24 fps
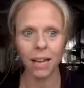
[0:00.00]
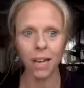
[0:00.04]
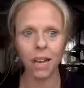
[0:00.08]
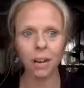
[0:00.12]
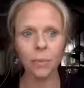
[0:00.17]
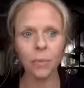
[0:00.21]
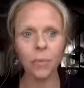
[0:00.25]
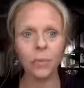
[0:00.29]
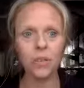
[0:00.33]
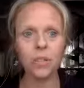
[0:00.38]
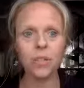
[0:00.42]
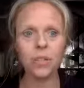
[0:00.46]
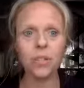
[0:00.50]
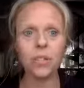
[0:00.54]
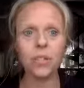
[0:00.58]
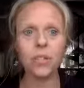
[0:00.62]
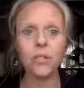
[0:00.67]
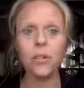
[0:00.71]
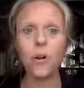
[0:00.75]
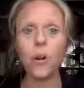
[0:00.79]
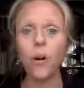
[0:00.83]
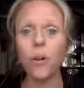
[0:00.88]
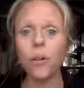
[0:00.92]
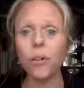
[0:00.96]
I want you
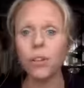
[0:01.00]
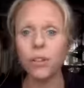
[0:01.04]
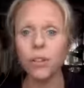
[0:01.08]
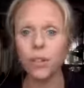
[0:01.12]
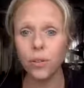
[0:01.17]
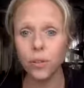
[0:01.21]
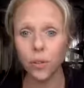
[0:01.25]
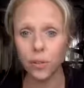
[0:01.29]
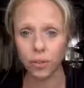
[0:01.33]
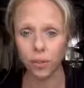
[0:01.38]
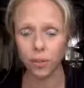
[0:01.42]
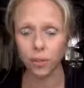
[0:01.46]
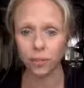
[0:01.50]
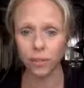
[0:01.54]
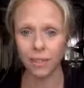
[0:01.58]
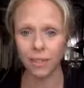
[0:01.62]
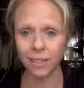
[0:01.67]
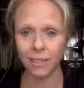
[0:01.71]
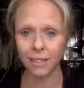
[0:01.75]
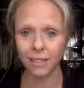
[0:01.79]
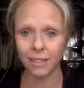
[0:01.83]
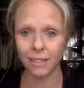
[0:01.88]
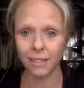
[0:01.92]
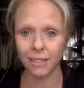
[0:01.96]
to honor your
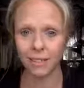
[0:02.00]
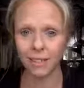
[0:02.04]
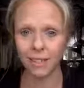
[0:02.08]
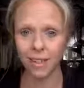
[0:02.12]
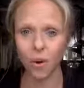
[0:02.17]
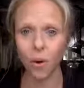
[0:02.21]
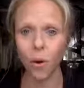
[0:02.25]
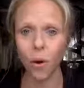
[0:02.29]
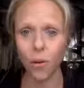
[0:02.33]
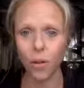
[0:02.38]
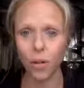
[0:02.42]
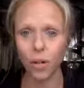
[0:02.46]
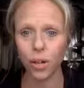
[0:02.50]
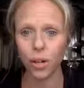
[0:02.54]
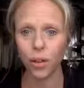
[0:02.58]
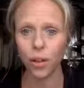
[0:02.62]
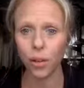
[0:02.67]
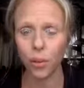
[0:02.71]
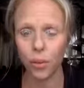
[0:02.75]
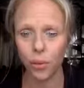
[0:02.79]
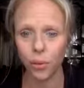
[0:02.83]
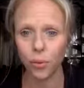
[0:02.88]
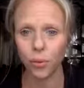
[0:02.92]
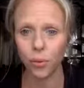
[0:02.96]
uniqueness, honor
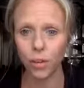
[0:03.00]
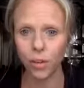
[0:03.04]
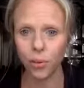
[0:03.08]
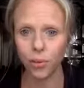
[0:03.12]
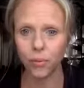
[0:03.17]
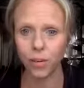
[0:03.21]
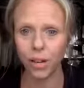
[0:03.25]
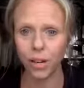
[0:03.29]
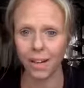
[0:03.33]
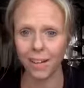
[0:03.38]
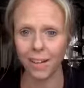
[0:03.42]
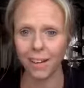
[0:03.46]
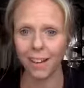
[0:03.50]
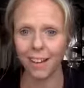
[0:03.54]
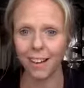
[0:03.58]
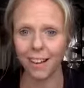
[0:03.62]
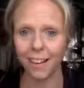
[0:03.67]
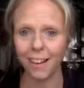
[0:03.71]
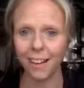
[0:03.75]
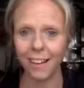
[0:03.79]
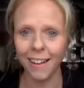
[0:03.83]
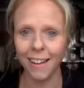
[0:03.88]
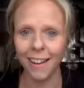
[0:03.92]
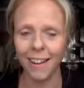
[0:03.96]
who you really
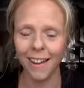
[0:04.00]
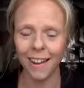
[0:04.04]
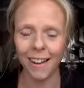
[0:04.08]
are,